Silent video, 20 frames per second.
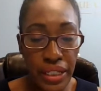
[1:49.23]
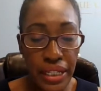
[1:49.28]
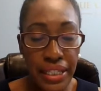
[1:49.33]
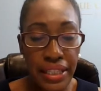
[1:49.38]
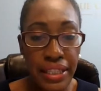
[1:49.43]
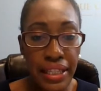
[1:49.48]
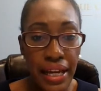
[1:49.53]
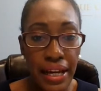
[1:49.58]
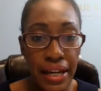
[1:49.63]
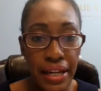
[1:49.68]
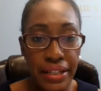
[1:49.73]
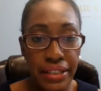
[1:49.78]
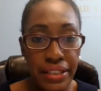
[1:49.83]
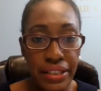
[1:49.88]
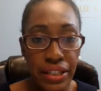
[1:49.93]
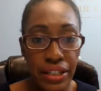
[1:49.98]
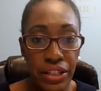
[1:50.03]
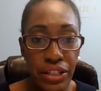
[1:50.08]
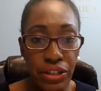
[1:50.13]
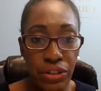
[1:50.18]
that
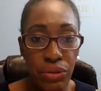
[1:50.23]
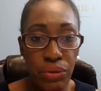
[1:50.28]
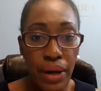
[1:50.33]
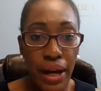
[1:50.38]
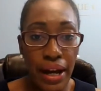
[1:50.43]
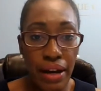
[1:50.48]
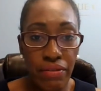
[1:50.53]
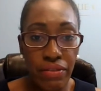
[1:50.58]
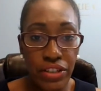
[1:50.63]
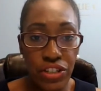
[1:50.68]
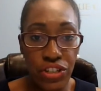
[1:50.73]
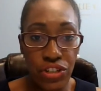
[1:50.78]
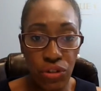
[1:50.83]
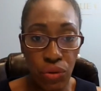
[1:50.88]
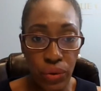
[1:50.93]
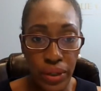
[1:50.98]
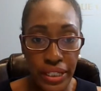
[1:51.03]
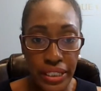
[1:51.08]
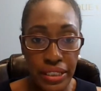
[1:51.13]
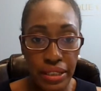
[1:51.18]
you have a
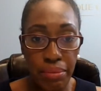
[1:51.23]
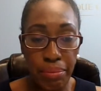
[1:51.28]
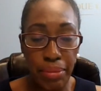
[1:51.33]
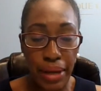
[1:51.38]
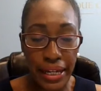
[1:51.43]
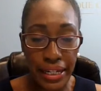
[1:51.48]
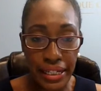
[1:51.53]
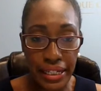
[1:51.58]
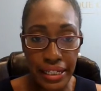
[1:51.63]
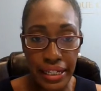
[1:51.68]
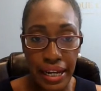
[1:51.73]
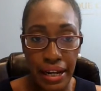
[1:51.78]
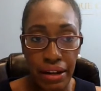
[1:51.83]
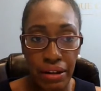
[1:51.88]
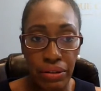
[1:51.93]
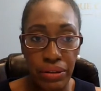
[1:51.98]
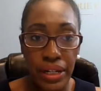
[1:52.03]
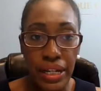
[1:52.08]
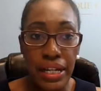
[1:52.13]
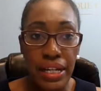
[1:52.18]
joint bank
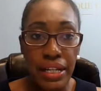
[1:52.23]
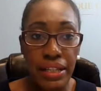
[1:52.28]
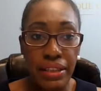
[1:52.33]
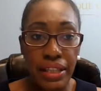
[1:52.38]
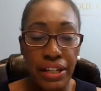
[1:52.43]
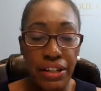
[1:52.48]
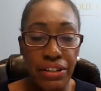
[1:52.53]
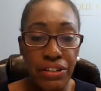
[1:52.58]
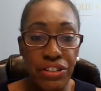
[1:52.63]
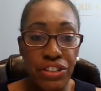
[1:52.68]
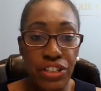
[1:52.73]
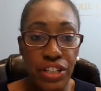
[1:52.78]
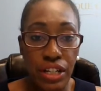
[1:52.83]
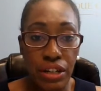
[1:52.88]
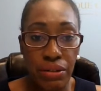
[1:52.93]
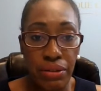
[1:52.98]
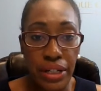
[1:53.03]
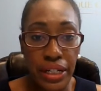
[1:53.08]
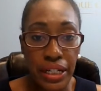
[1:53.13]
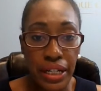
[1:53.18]
account, that you're
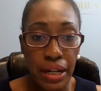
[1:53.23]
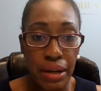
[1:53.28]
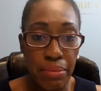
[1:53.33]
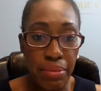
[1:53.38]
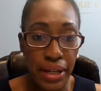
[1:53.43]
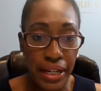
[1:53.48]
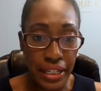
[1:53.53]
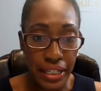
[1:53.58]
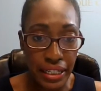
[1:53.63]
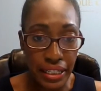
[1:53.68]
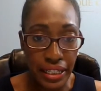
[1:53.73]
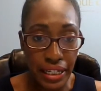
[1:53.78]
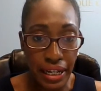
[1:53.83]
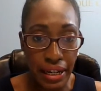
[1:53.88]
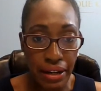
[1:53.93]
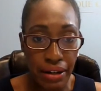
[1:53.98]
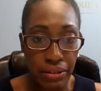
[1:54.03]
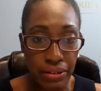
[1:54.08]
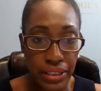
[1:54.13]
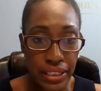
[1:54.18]
sharing a bank
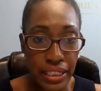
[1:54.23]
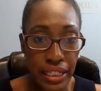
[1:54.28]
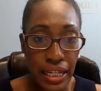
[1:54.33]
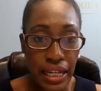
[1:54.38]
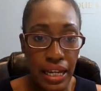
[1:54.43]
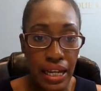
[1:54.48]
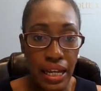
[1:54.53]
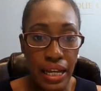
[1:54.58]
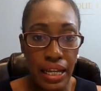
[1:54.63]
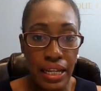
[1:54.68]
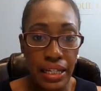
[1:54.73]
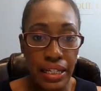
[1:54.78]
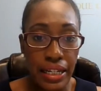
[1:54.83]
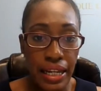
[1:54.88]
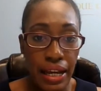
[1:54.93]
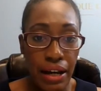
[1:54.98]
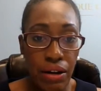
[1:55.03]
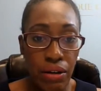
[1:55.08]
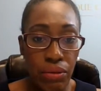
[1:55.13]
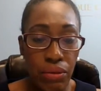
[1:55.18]
account.
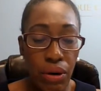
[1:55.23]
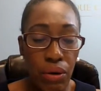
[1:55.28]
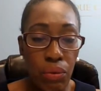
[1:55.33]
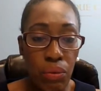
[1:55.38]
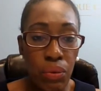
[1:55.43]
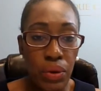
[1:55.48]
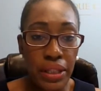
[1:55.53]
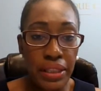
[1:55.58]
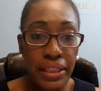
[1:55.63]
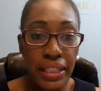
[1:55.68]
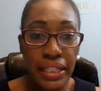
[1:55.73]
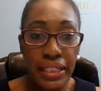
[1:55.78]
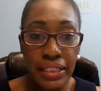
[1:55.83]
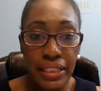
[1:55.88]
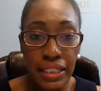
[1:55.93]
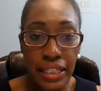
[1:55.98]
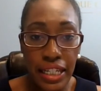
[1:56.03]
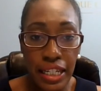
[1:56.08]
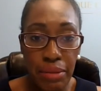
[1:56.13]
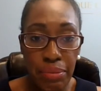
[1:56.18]
Now, one thing
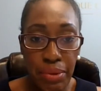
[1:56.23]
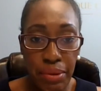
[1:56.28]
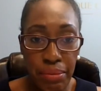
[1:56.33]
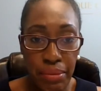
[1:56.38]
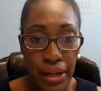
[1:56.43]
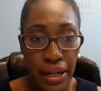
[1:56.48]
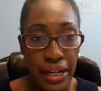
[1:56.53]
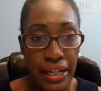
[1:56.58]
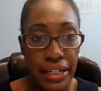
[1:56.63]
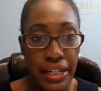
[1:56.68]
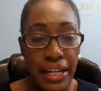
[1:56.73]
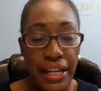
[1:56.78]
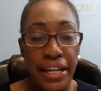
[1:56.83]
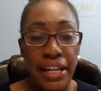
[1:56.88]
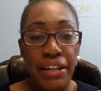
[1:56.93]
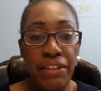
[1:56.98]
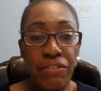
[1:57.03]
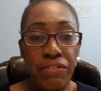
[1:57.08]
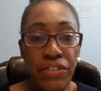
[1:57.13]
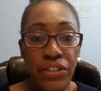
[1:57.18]
to keep in mind,
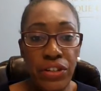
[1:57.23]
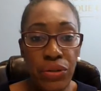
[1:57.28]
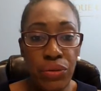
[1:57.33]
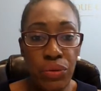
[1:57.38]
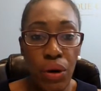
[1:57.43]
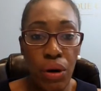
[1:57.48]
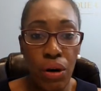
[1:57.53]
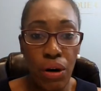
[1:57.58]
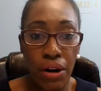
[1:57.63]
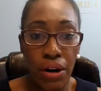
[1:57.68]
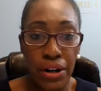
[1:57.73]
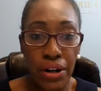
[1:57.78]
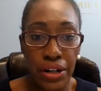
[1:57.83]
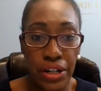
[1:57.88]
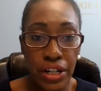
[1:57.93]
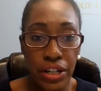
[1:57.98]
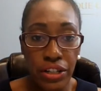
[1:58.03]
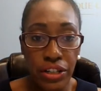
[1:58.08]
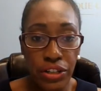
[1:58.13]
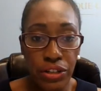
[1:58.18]
if you are
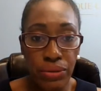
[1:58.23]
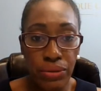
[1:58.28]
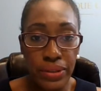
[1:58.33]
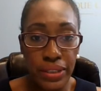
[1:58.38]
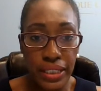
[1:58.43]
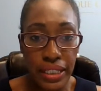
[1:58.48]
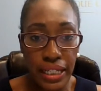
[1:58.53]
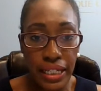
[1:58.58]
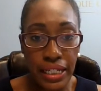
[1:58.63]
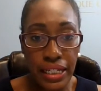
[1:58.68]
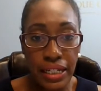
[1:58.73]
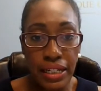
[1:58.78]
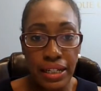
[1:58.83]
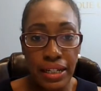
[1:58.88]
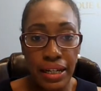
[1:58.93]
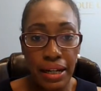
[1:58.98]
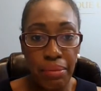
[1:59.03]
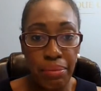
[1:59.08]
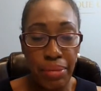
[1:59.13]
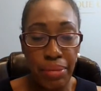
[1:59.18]
using
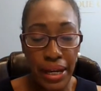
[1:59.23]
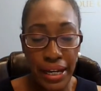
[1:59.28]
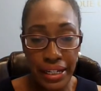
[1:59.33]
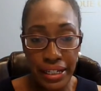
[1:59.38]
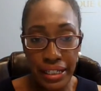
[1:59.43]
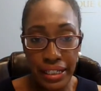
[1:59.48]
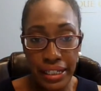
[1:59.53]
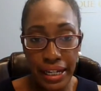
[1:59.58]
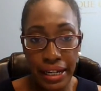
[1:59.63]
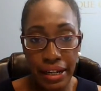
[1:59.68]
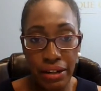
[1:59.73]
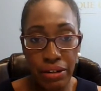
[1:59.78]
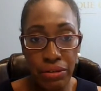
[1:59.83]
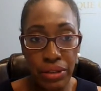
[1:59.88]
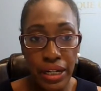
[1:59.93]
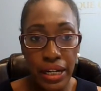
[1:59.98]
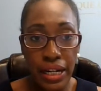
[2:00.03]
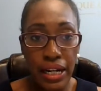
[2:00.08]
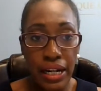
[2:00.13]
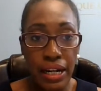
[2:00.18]
a bank account,
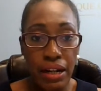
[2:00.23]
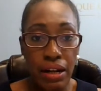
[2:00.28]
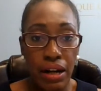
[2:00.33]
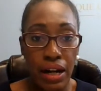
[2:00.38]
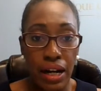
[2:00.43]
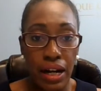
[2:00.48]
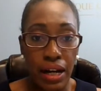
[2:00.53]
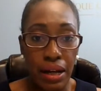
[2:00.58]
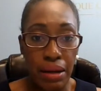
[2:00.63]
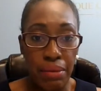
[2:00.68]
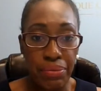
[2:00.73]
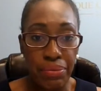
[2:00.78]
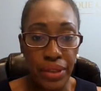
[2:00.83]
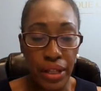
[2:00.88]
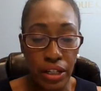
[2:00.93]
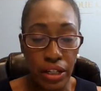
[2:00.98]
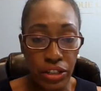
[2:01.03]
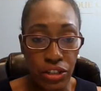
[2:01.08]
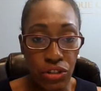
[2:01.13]
a